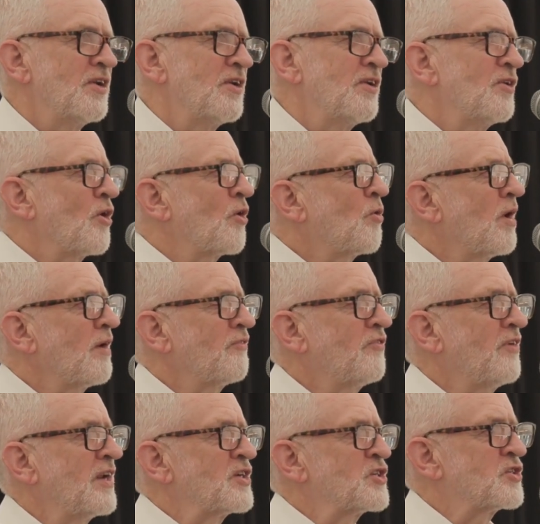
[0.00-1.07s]
Not quite
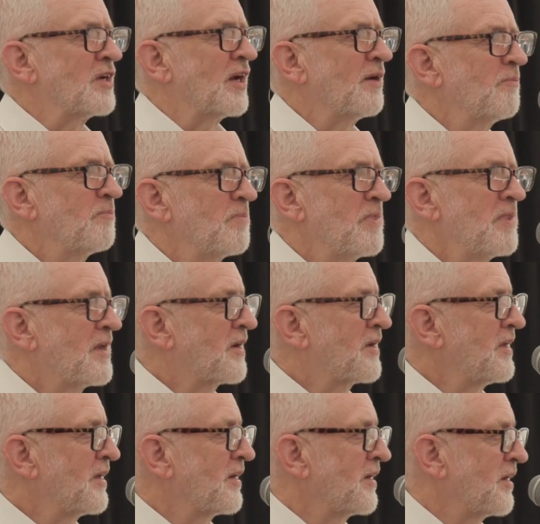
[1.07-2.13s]
finished yet.
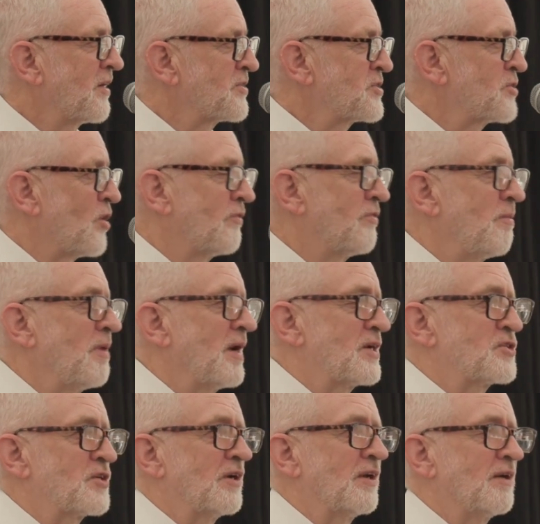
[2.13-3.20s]
You'd sort of
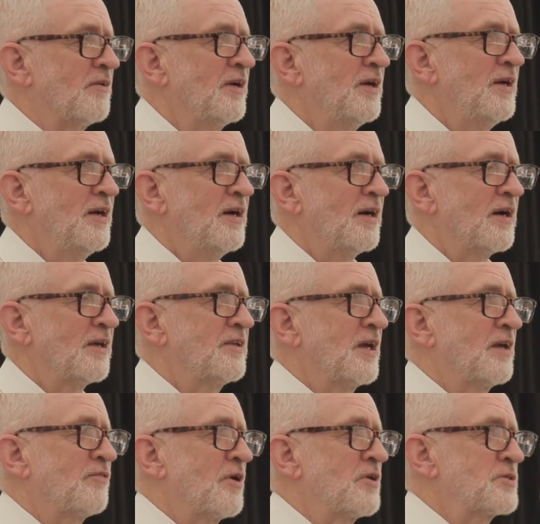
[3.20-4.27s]
imagine. I think
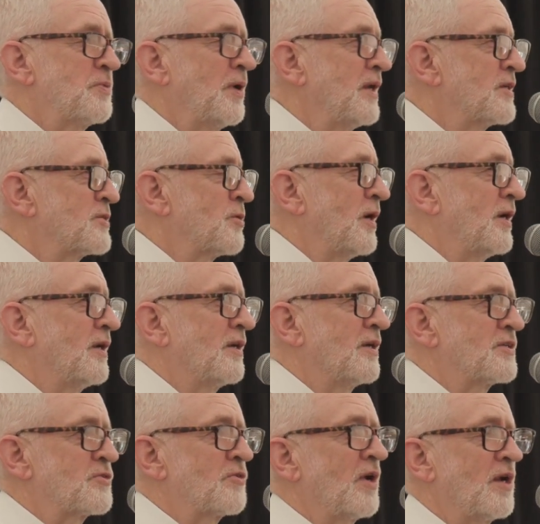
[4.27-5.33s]
if I was spending 20
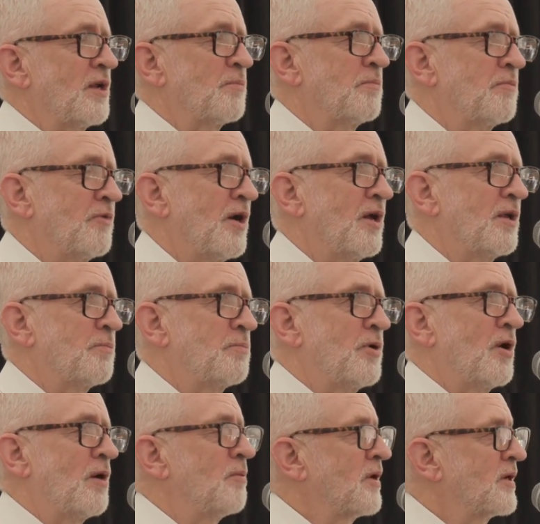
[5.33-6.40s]
years writing a
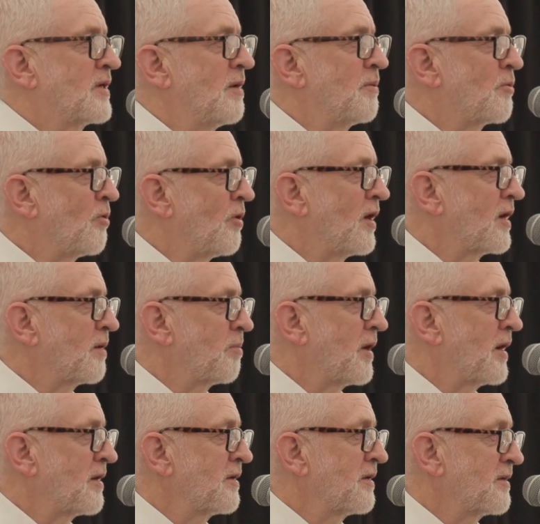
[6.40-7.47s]
poem, I'd keep quiet
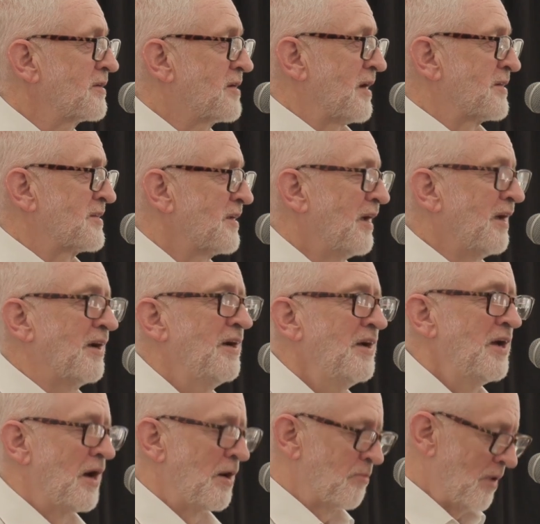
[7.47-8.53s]
about it
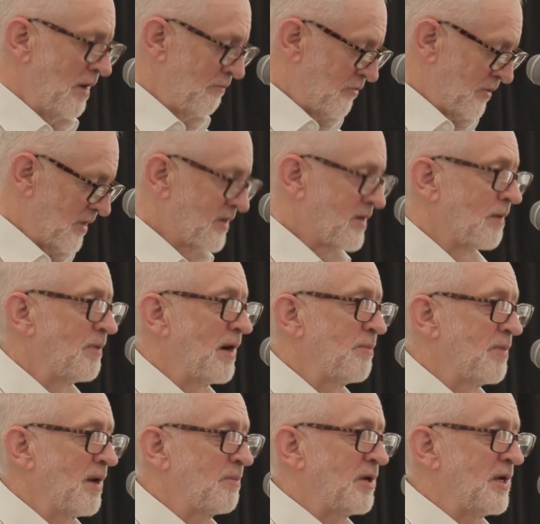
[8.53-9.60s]
and wait for it to come out.
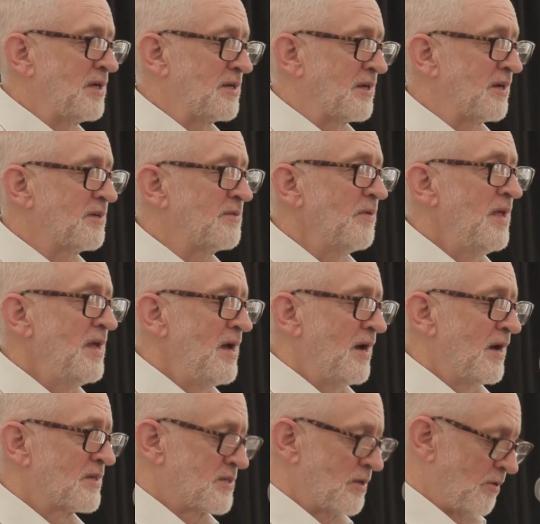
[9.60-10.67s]
Maybe he did.
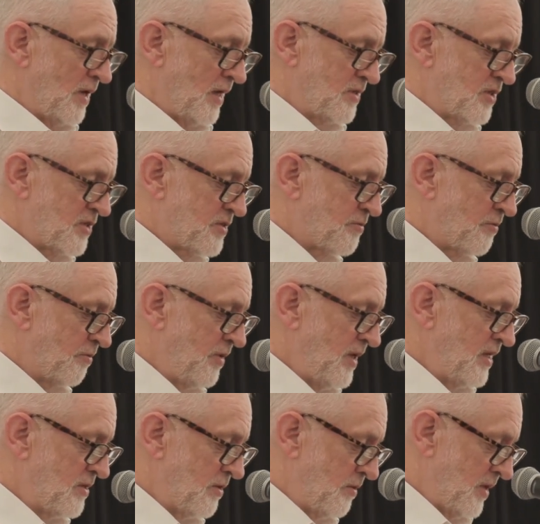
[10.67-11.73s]
So I'll just
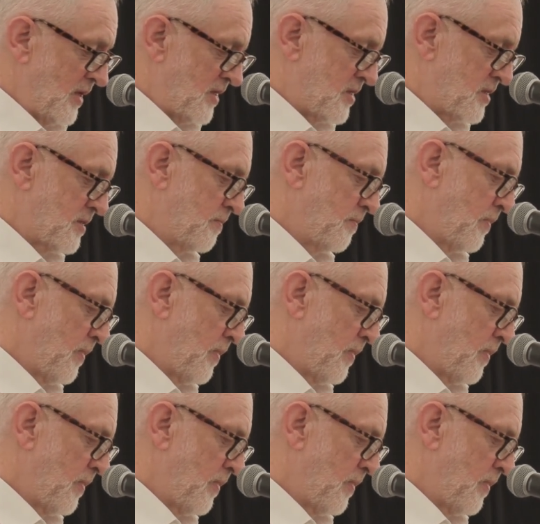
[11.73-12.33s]
read you this.